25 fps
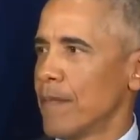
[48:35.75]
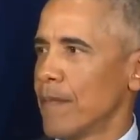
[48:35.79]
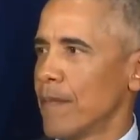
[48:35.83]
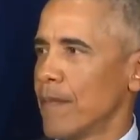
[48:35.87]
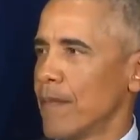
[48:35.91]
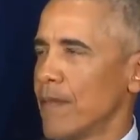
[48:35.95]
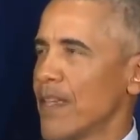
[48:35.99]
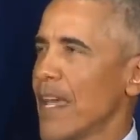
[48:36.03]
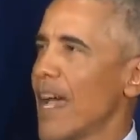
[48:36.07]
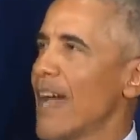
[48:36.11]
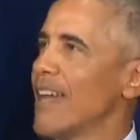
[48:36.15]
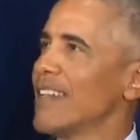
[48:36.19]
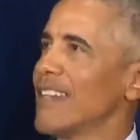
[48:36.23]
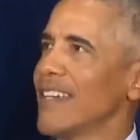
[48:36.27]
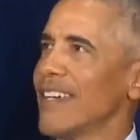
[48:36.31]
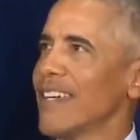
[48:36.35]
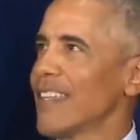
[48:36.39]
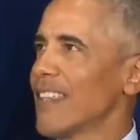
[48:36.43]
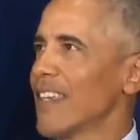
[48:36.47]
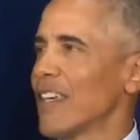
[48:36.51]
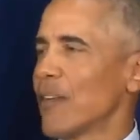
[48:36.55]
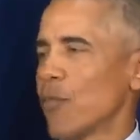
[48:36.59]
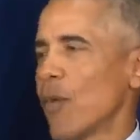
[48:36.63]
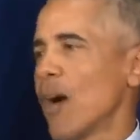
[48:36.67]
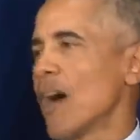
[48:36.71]
The idea
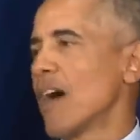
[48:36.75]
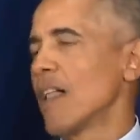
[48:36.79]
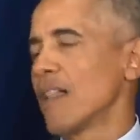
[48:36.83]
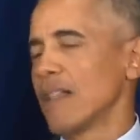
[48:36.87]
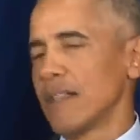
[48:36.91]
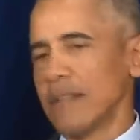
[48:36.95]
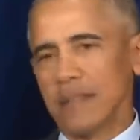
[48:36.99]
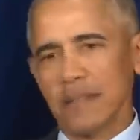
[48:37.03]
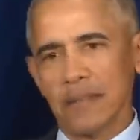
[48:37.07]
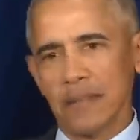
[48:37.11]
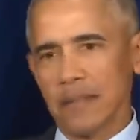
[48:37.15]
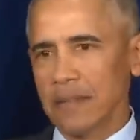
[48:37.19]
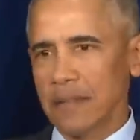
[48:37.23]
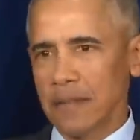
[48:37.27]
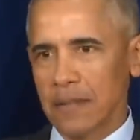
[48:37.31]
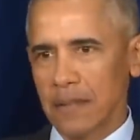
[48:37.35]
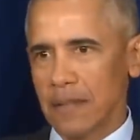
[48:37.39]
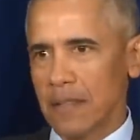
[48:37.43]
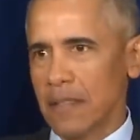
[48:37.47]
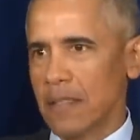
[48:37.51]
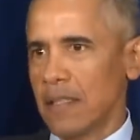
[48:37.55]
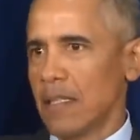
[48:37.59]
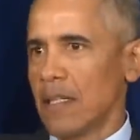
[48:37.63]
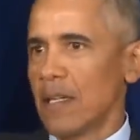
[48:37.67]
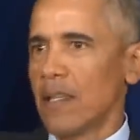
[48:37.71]
that, well,
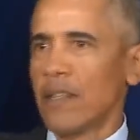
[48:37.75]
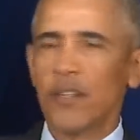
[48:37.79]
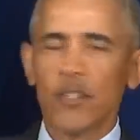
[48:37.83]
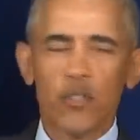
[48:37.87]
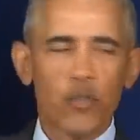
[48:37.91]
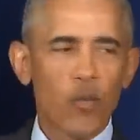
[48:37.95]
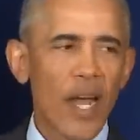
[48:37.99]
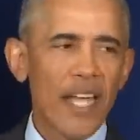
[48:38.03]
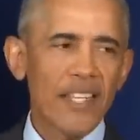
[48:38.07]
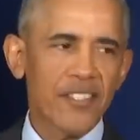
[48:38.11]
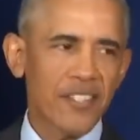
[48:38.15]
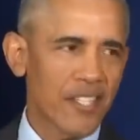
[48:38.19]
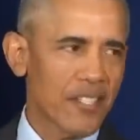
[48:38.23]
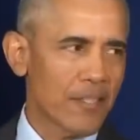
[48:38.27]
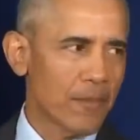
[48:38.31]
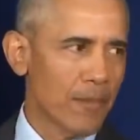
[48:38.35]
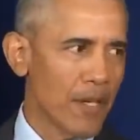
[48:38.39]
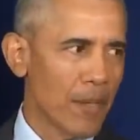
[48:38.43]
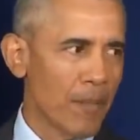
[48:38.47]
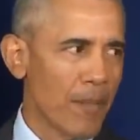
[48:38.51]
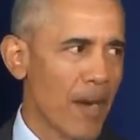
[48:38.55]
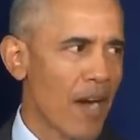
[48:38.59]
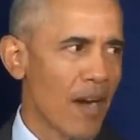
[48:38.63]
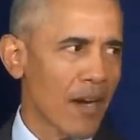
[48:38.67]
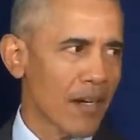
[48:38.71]
you know, there's racism in
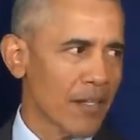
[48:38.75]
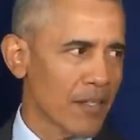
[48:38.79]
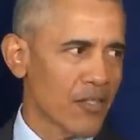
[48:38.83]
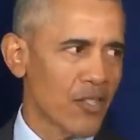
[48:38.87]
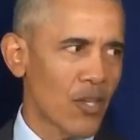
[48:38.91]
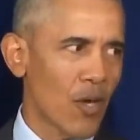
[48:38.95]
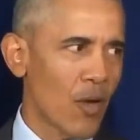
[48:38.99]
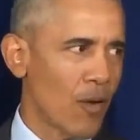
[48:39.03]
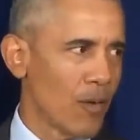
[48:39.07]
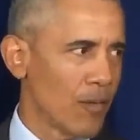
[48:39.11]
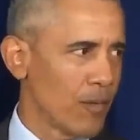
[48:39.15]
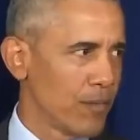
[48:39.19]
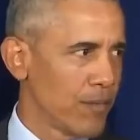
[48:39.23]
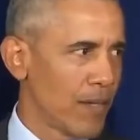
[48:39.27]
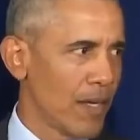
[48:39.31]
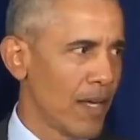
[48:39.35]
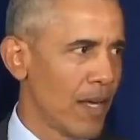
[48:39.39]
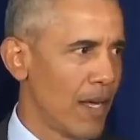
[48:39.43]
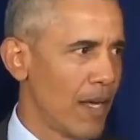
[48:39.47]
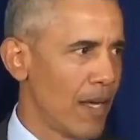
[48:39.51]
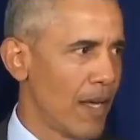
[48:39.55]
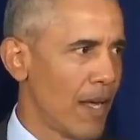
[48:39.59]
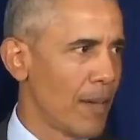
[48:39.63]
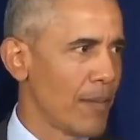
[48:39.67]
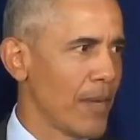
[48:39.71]
America, so
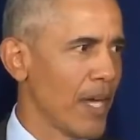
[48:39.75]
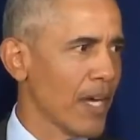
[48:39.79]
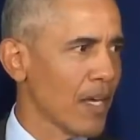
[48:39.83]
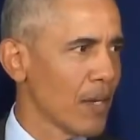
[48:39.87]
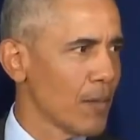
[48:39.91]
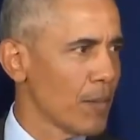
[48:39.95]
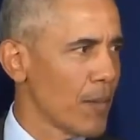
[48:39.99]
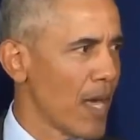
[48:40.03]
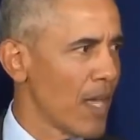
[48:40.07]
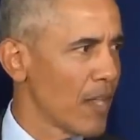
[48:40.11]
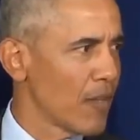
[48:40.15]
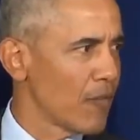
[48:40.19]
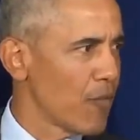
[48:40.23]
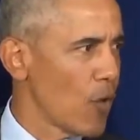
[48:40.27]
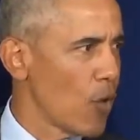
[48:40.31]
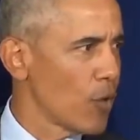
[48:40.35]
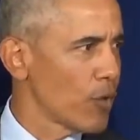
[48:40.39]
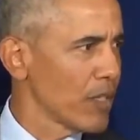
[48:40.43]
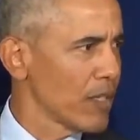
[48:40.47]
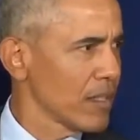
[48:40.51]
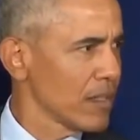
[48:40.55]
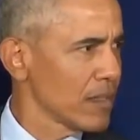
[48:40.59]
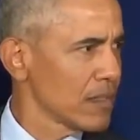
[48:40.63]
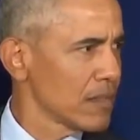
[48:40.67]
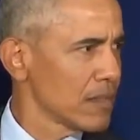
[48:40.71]
I'm not going to bother
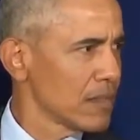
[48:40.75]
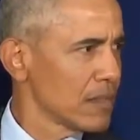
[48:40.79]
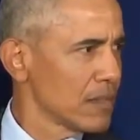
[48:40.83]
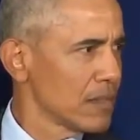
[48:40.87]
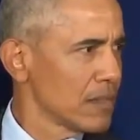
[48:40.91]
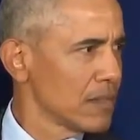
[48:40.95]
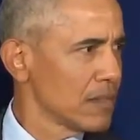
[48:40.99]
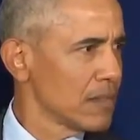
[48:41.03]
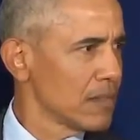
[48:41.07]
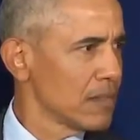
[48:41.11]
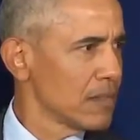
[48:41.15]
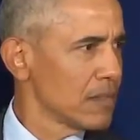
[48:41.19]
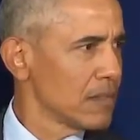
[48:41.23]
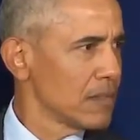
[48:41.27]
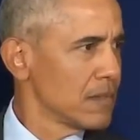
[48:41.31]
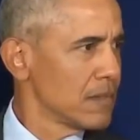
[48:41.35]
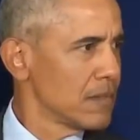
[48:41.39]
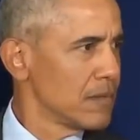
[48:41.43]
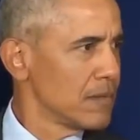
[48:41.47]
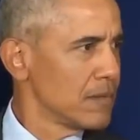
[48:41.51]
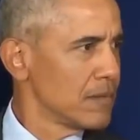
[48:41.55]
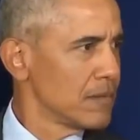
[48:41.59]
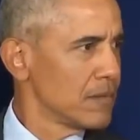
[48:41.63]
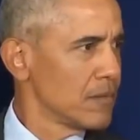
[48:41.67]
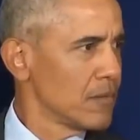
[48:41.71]
voting.
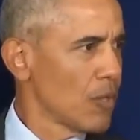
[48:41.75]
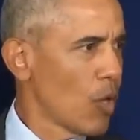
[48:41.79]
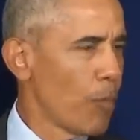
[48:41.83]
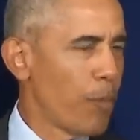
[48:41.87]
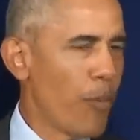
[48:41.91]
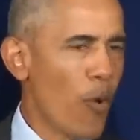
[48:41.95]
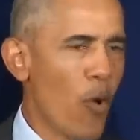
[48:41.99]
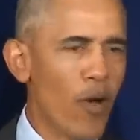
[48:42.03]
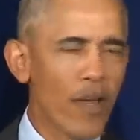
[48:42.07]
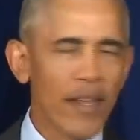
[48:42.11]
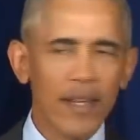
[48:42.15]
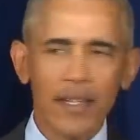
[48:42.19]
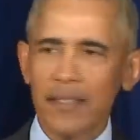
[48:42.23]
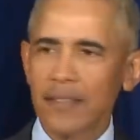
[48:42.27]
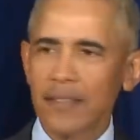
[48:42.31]
No point.